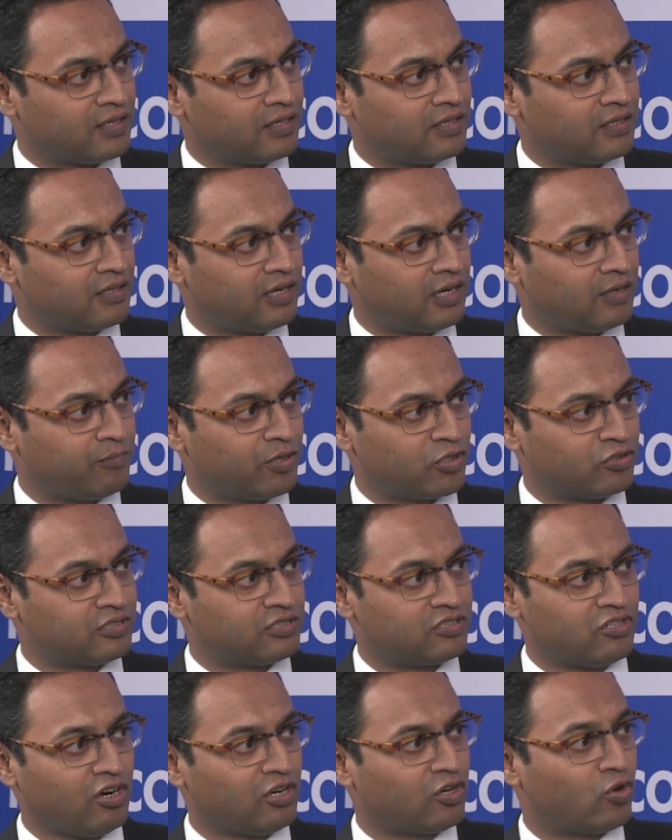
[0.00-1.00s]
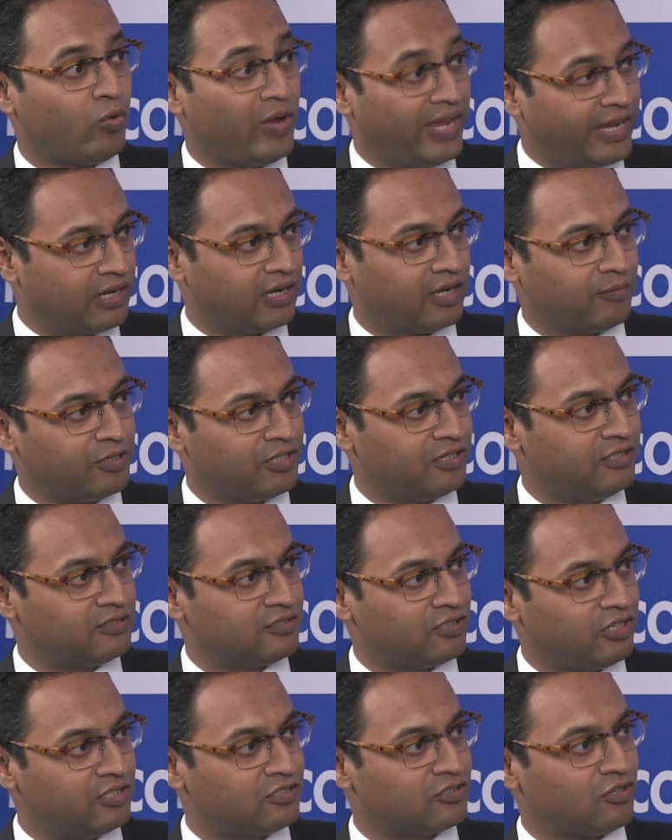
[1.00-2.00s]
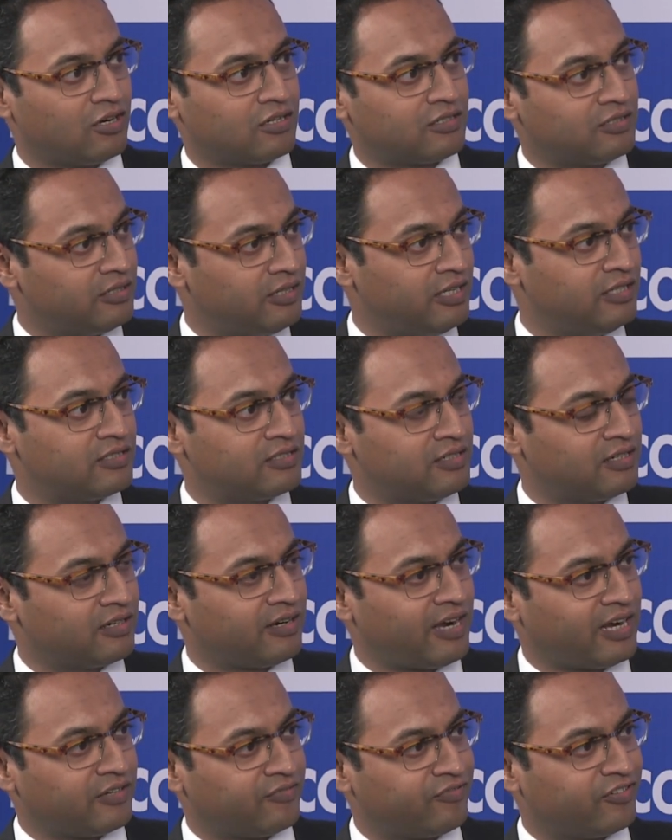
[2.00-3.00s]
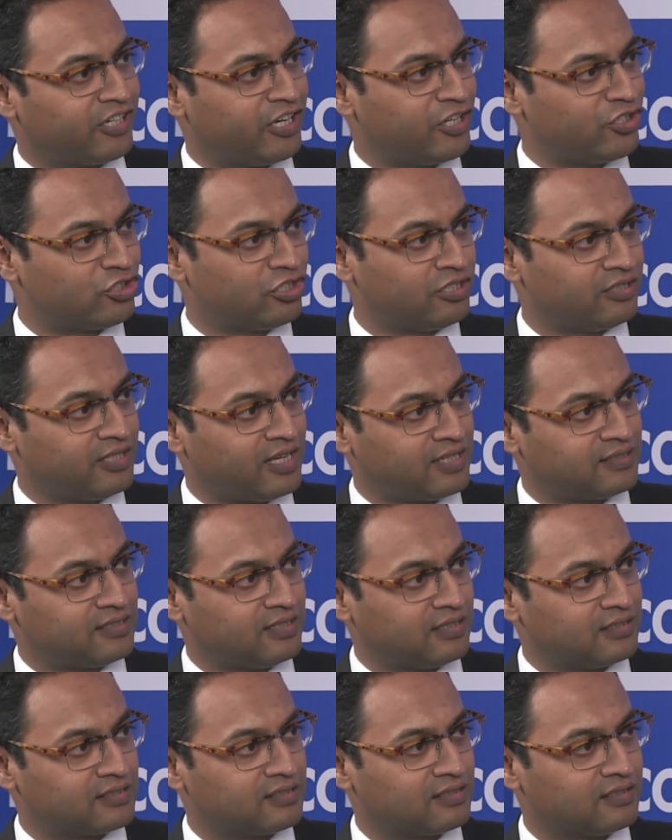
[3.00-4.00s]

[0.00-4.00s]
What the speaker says: right? Because it's not quick. I mean, it's not instant gratification in that sense.